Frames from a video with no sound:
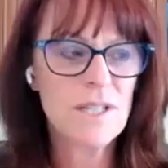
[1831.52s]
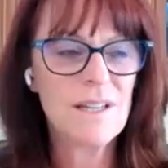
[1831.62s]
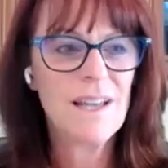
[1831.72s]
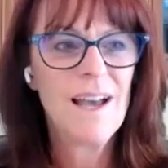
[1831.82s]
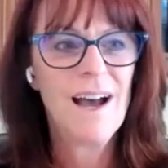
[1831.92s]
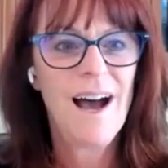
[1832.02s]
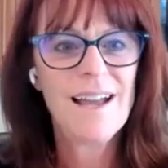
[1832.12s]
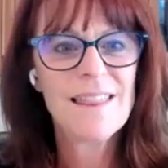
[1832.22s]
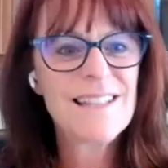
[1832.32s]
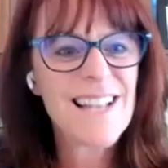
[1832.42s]
And
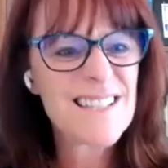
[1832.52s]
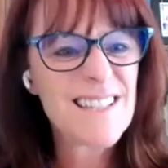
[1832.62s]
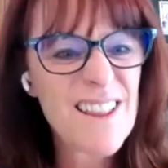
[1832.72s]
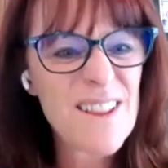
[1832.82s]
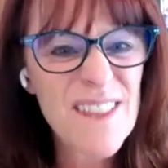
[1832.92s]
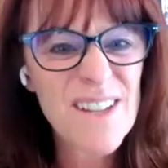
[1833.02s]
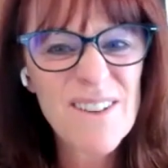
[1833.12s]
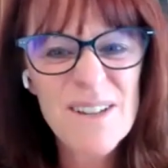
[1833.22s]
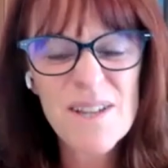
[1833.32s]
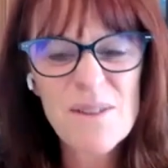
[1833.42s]
I think that's another thing,
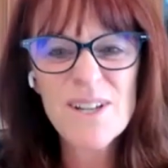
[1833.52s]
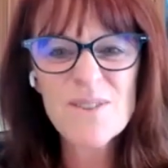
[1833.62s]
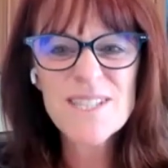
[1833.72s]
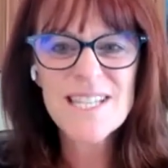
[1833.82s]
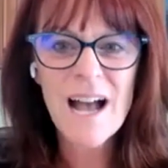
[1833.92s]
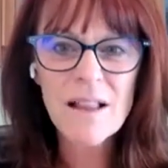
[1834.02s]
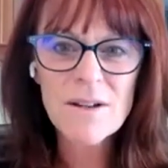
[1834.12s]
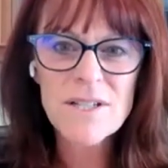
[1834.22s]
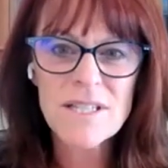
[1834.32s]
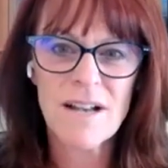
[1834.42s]
right? Like we don't tell
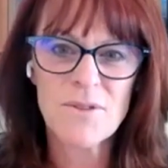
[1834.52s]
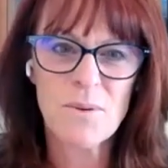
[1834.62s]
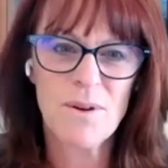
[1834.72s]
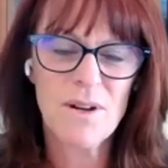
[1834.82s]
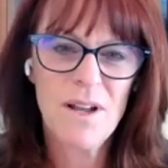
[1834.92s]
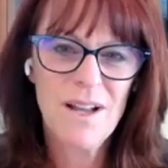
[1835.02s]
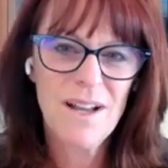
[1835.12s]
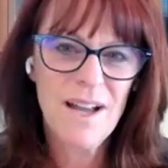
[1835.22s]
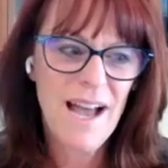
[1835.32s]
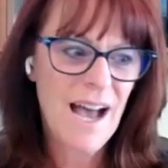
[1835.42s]
ourselves
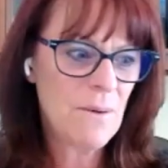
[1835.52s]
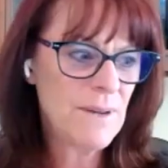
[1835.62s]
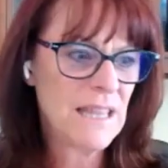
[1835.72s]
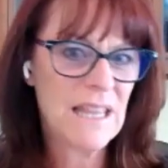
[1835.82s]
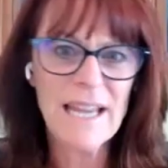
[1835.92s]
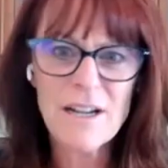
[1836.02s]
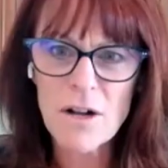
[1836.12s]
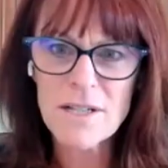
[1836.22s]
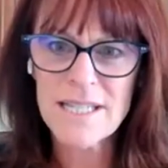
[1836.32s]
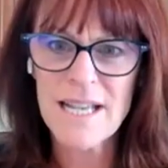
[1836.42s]
how we like
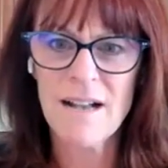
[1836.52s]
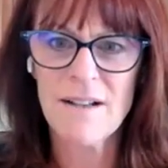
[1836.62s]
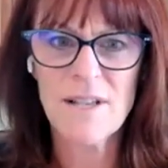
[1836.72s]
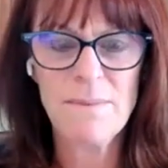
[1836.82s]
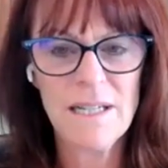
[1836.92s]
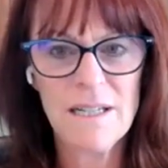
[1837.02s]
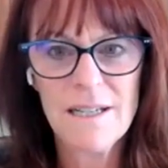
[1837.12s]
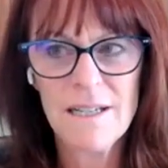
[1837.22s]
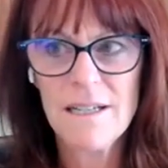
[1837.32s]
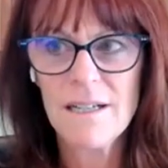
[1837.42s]
ourselves. I mean,
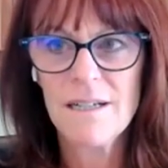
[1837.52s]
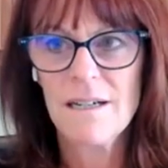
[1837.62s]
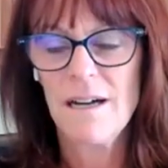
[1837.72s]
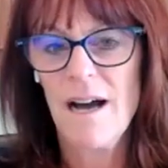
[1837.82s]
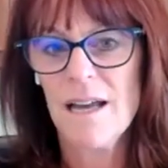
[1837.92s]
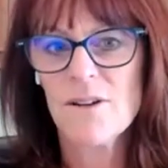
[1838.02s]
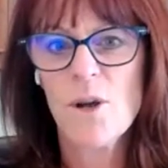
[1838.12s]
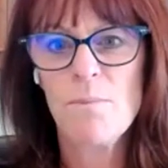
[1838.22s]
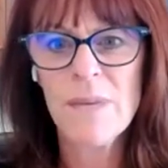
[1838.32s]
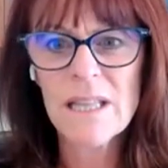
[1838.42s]
I don't
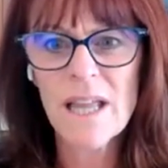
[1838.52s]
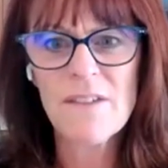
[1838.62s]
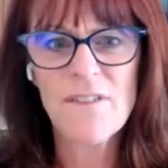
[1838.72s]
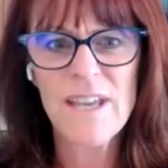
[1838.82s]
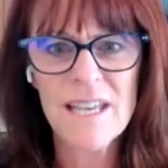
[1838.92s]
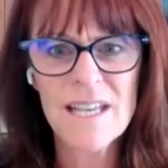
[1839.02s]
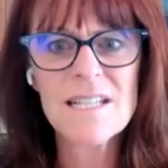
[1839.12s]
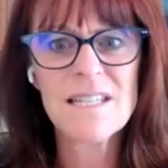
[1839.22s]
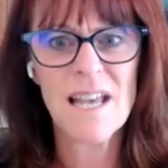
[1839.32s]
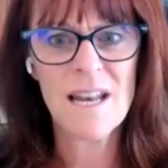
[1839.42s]
know. Midlife
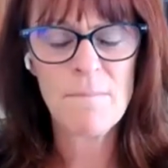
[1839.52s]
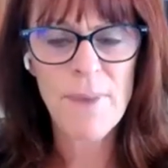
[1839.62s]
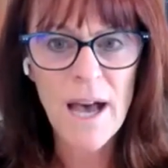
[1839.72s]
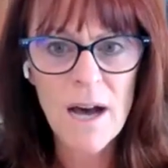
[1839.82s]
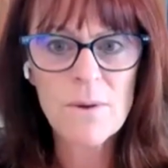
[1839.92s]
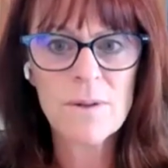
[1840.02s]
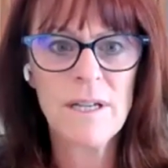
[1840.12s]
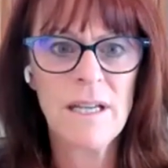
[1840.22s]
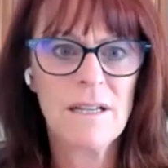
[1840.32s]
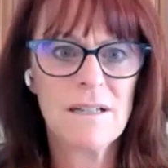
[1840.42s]
is an
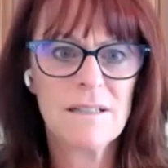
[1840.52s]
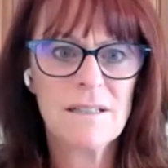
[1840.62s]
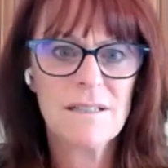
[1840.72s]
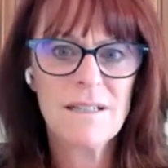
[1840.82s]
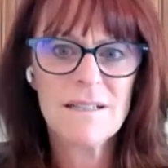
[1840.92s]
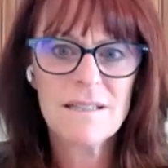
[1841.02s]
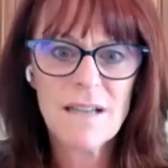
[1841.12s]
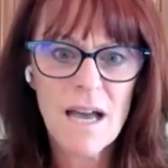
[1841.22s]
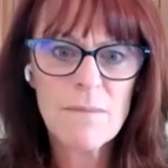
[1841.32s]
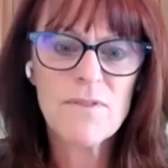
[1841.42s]
empowering
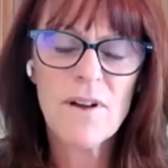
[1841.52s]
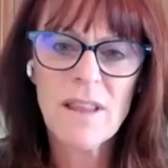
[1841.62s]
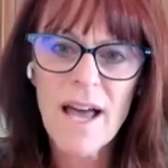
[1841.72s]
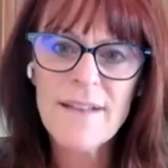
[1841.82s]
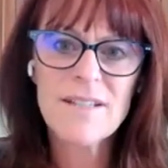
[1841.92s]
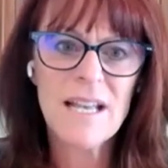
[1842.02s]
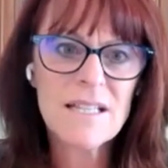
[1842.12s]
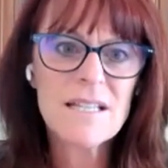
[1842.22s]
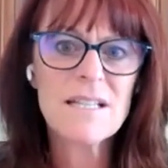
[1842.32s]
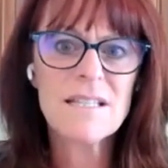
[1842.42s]
time of our lives.
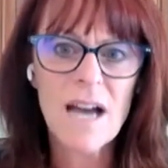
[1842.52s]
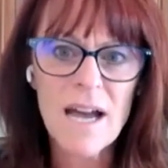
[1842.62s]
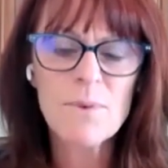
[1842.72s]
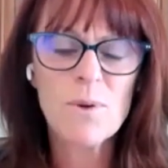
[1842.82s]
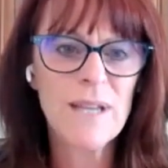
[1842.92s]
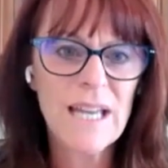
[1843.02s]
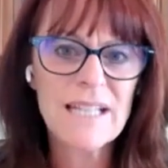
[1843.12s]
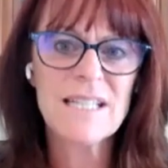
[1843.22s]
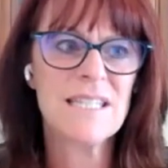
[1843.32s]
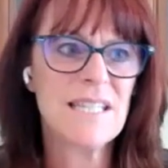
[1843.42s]
It's a time where we
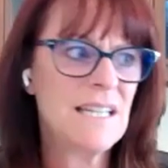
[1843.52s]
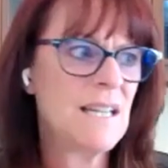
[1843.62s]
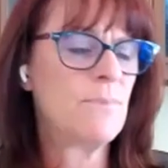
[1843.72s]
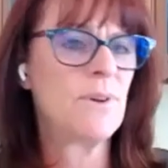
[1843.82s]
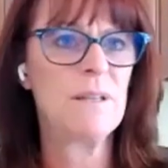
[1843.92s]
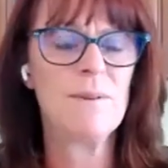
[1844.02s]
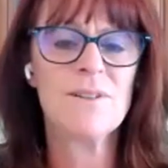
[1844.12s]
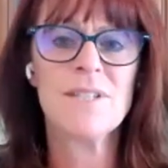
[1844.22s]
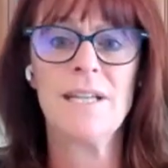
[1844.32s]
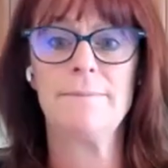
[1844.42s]
get to stand up, look in the mirror
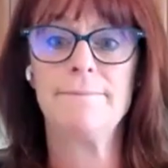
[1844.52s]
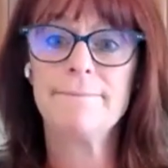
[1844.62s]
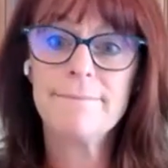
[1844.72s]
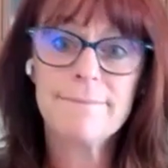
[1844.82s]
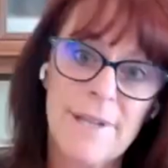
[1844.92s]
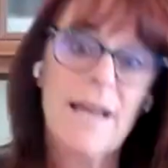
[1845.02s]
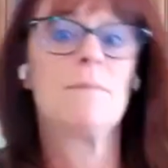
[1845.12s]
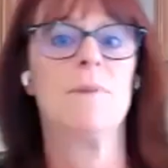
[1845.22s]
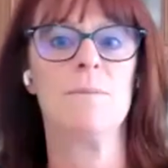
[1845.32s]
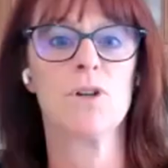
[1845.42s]
and say,
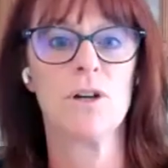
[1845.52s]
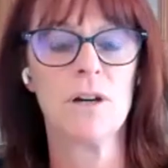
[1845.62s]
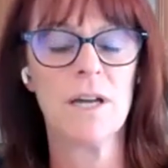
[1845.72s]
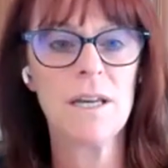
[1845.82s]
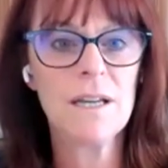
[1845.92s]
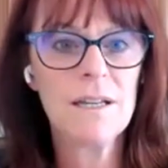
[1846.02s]
damn, I'm good.